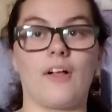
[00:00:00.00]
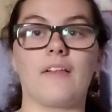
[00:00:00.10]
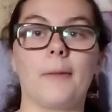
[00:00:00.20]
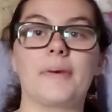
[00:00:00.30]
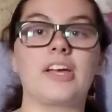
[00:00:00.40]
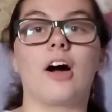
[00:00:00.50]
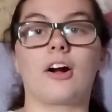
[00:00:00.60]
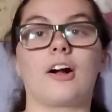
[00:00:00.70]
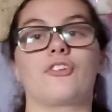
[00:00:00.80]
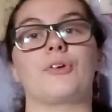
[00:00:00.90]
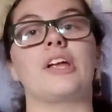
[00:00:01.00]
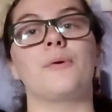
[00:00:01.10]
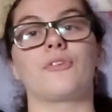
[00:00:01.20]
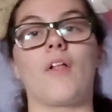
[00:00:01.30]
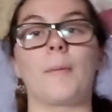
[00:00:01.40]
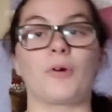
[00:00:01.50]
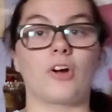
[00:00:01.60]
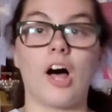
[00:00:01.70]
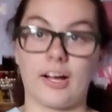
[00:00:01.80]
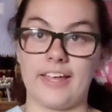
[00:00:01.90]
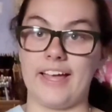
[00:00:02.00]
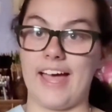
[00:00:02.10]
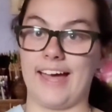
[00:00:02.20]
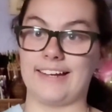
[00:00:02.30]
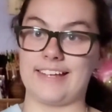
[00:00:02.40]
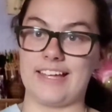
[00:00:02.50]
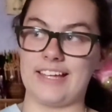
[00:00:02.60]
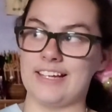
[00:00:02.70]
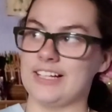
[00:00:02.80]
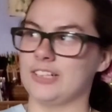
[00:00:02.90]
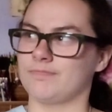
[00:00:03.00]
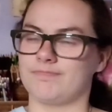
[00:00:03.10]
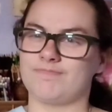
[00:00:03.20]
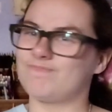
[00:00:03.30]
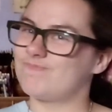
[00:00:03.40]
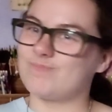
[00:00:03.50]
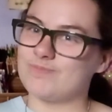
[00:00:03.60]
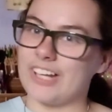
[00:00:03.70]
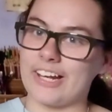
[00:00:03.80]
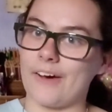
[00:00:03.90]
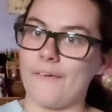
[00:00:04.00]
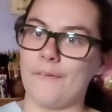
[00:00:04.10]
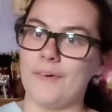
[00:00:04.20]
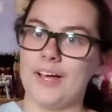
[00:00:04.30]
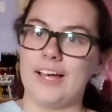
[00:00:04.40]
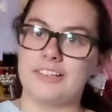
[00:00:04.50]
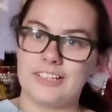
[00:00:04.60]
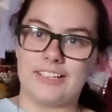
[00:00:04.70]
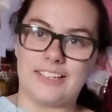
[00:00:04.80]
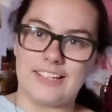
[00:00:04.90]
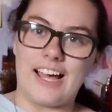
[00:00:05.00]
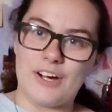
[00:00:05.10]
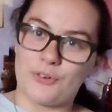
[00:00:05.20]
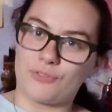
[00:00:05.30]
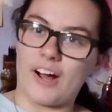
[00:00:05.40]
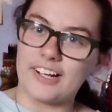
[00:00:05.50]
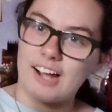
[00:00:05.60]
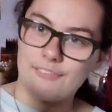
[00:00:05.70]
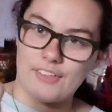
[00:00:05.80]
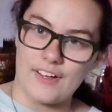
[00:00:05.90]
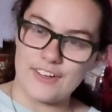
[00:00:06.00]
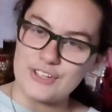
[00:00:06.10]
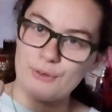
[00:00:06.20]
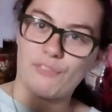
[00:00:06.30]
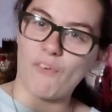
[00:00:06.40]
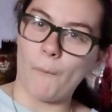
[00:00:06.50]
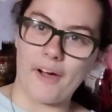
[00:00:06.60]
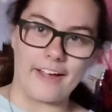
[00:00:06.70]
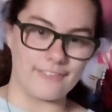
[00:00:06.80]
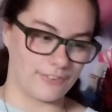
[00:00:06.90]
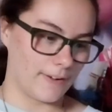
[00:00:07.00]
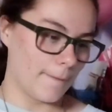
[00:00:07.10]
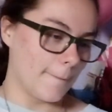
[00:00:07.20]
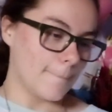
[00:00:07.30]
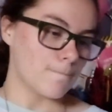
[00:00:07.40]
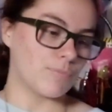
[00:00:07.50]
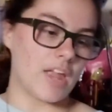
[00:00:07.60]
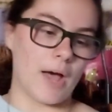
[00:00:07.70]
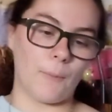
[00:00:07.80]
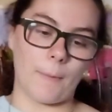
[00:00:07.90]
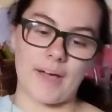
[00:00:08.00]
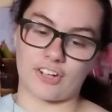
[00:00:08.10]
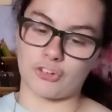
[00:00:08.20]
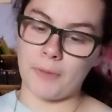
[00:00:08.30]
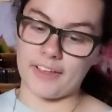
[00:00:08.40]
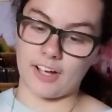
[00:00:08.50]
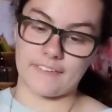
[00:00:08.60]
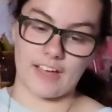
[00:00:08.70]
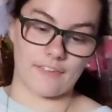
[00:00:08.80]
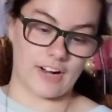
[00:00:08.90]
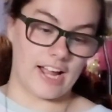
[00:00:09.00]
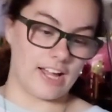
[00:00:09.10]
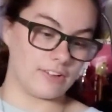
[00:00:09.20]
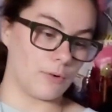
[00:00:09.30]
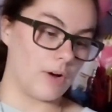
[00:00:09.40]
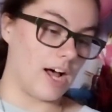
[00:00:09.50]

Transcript: a little bit younger, so he was a lot more cocky, and he, you know, was riding off the youthful wave. Well, Max Schmeling, on the other hand,